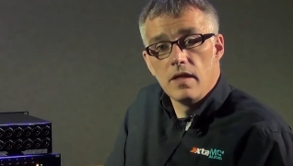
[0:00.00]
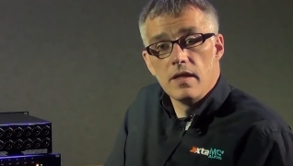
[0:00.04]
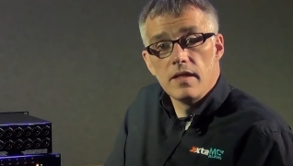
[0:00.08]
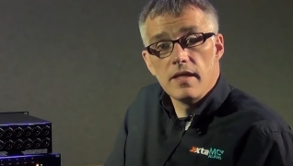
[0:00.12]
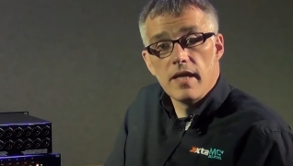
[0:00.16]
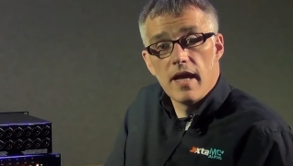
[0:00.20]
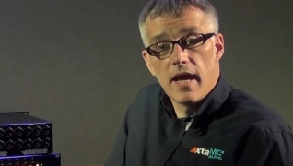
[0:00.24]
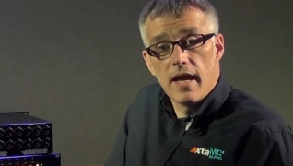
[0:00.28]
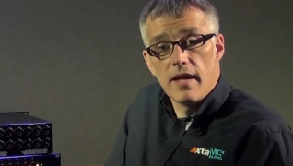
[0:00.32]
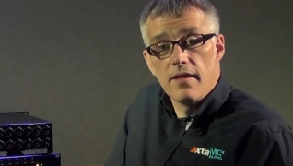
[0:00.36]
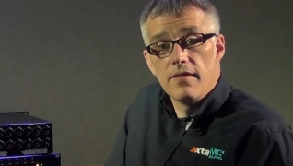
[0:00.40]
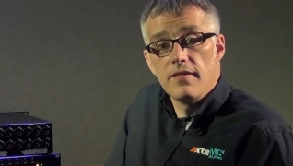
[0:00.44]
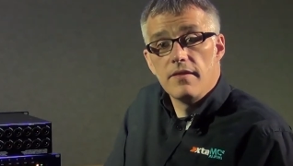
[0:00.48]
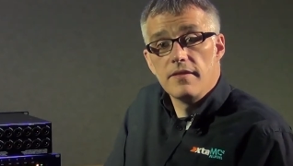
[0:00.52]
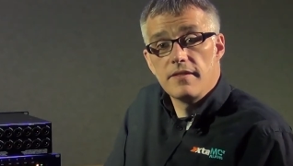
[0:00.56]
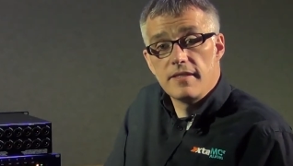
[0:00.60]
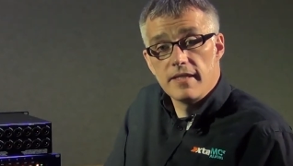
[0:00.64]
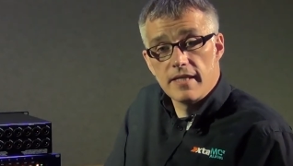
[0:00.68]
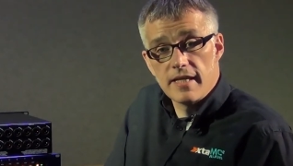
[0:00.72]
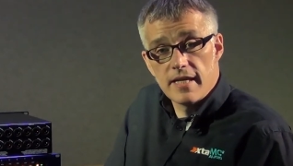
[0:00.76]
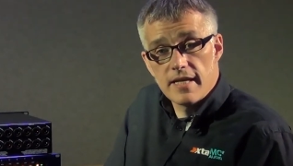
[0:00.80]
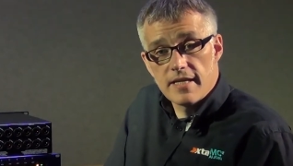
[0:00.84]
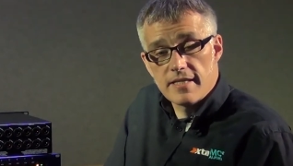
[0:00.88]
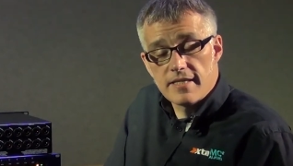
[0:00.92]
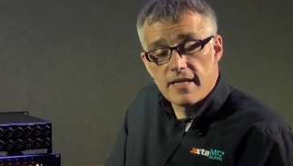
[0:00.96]
Yeah, the
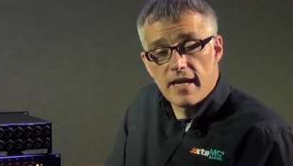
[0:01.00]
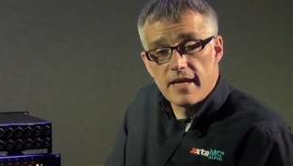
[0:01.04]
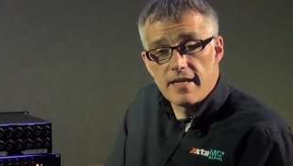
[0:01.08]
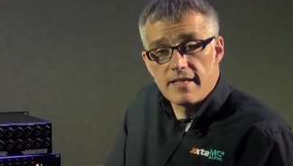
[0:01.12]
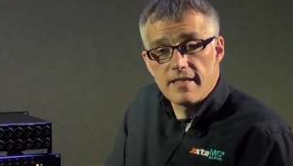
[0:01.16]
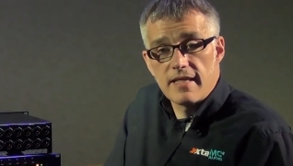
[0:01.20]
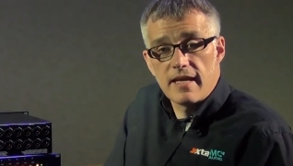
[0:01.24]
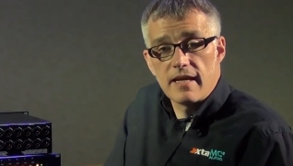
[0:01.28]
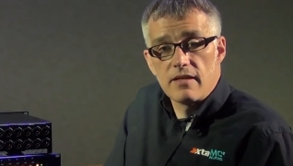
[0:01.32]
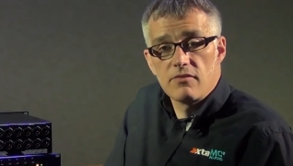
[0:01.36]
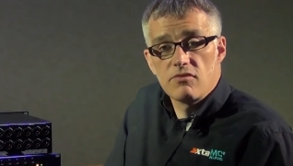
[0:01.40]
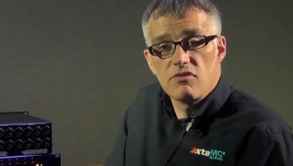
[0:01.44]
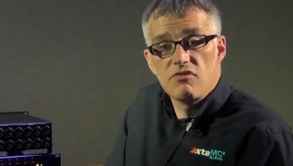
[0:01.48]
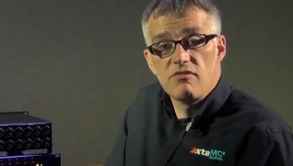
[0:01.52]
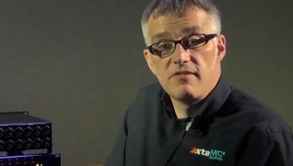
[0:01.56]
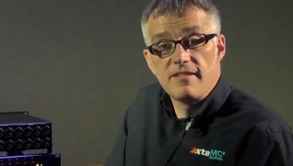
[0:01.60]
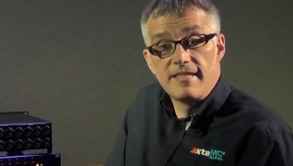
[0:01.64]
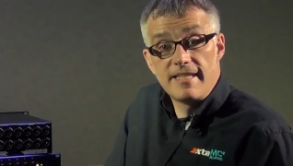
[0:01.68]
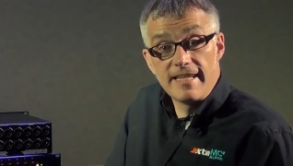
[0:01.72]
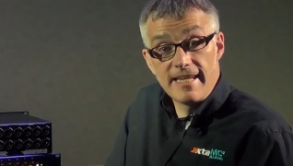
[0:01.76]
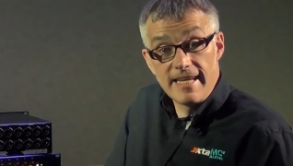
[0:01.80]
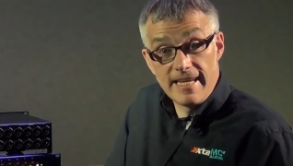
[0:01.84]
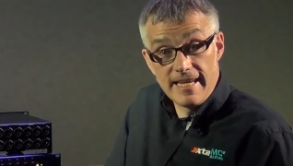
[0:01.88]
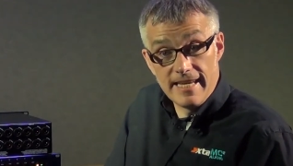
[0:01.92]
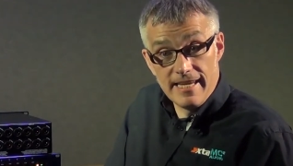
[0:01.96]

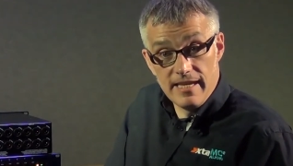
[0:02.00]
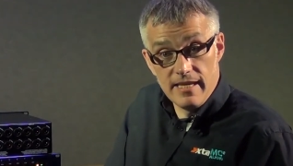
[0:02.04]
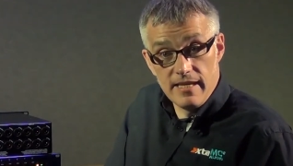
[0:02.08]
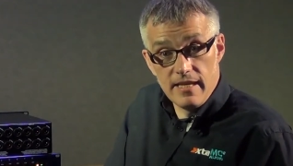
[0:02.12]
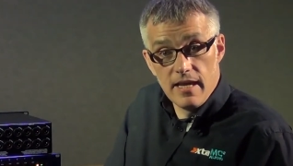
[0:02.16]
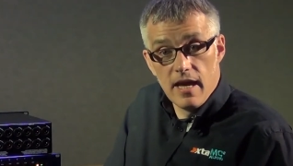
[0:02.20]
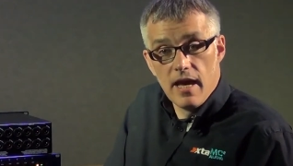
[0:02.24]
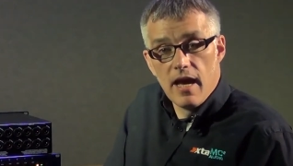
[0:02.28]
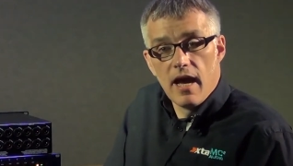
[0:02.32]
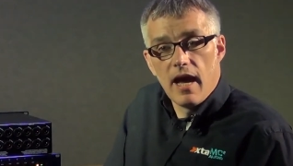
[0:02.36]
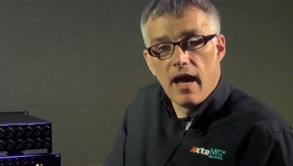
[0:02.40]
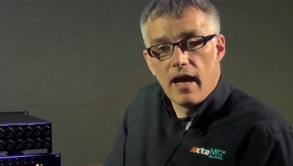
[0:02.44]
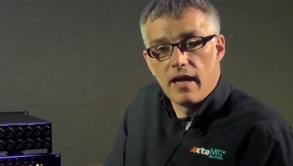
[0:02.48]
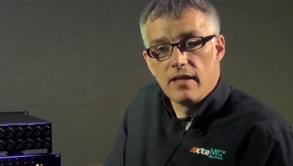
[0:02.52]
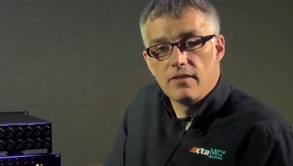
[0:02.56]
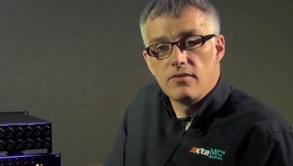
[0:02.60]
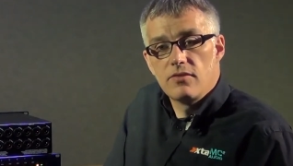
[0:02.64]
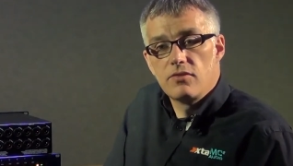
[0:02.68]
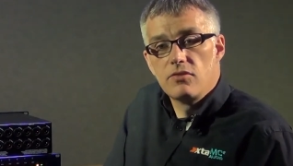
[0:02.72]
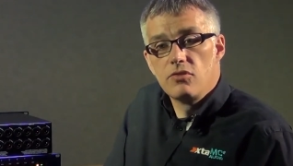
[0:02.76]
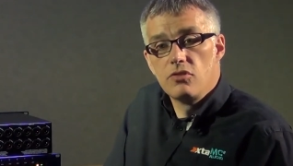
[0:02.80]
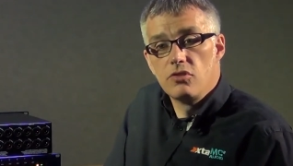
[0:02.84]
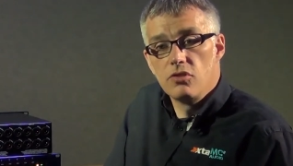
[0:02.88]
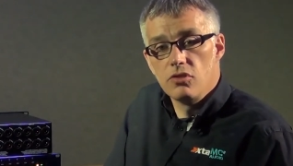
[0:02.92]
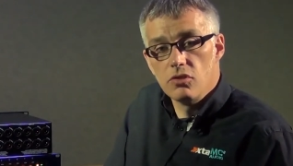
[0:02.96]
DS8000D
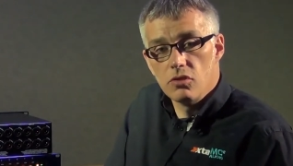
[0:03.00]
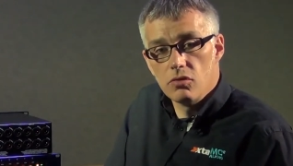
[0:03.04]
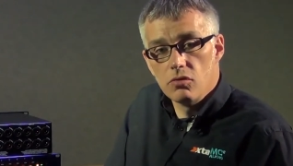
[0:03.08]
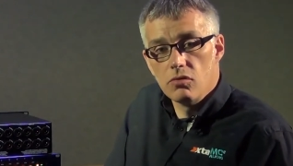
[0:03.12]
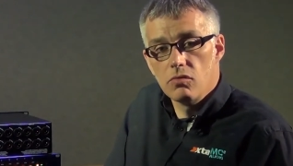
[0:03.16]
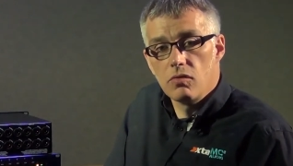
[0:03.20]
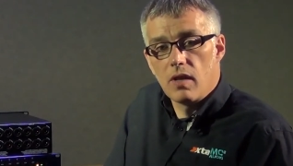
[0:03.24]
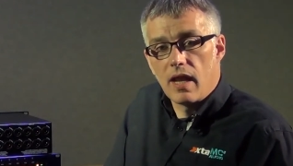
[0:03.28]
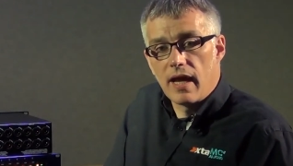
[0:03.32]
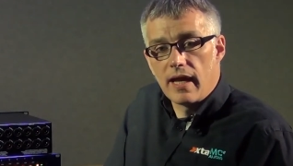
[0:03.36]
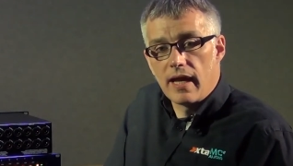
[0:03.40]
adds dual